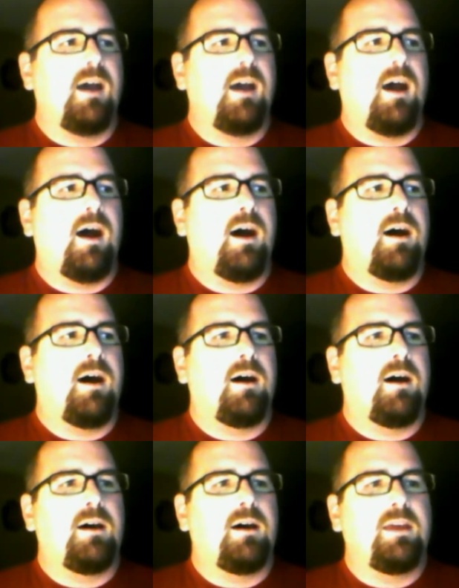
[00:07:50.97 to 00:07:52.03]

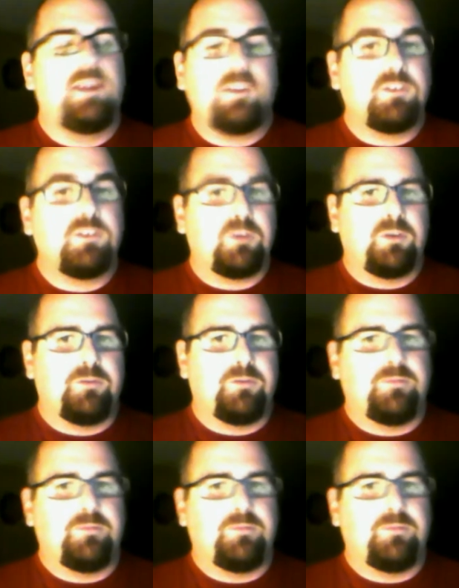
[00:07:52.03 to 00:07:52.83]
Uh, he also sort of